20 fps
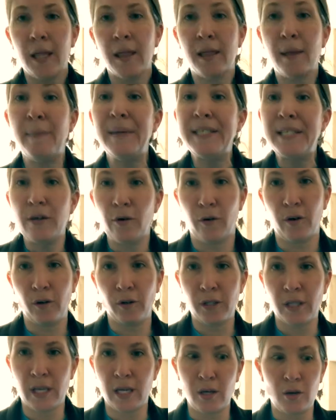the
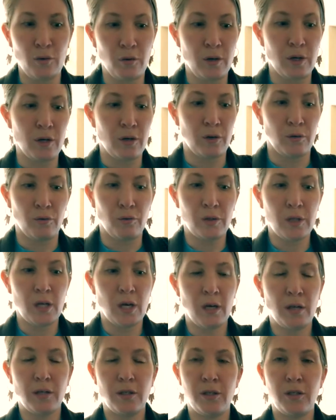materials that you use
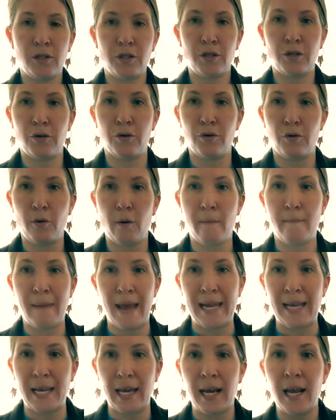to
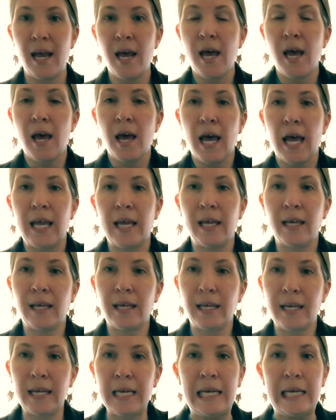make it. It
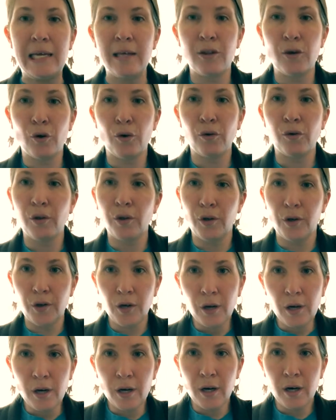can either
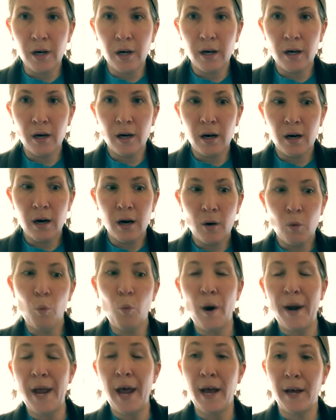look
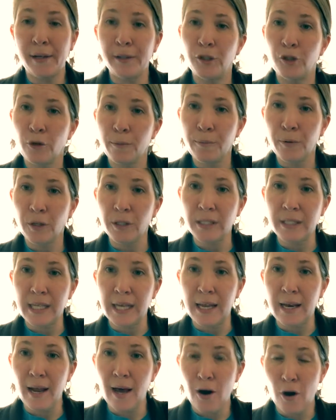
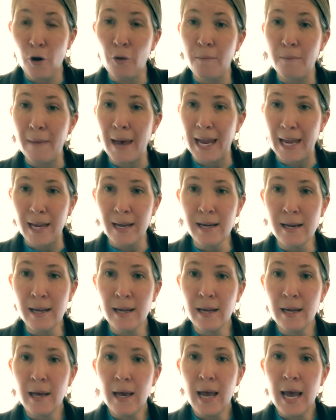100% homemade,
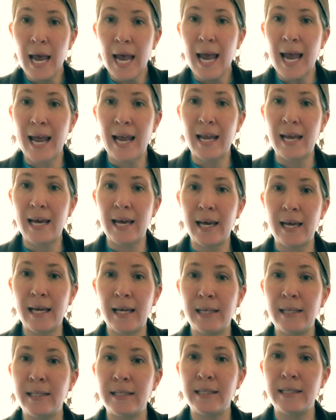
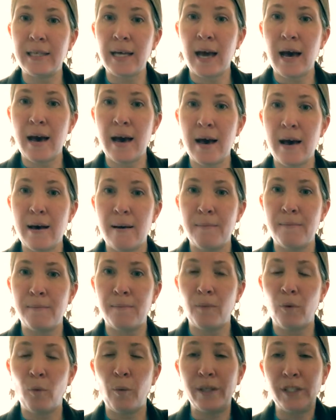and
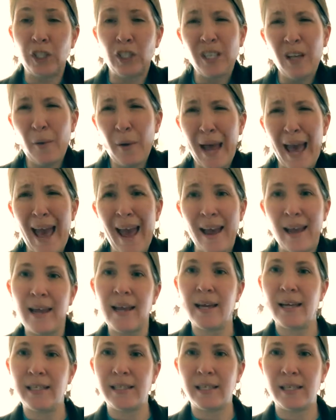which is
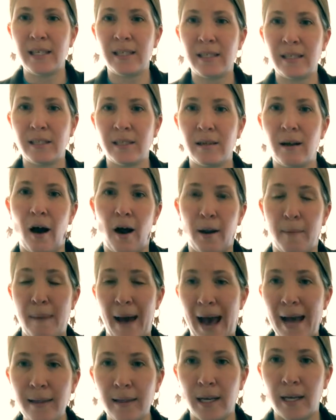okay. It's not a
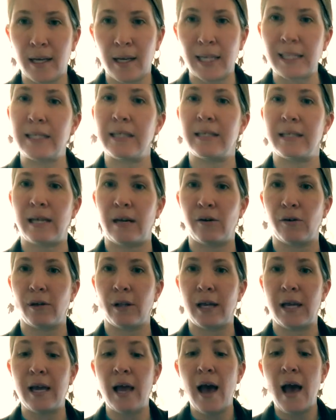bad thing
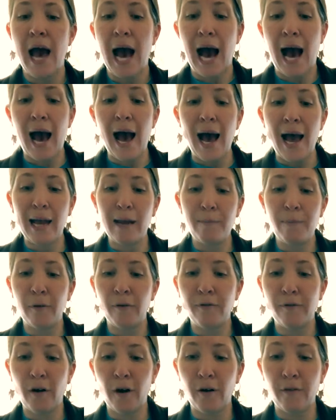necessarily. I
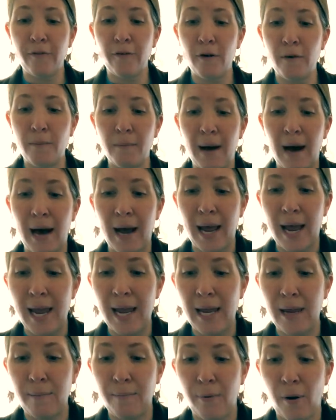prefer for my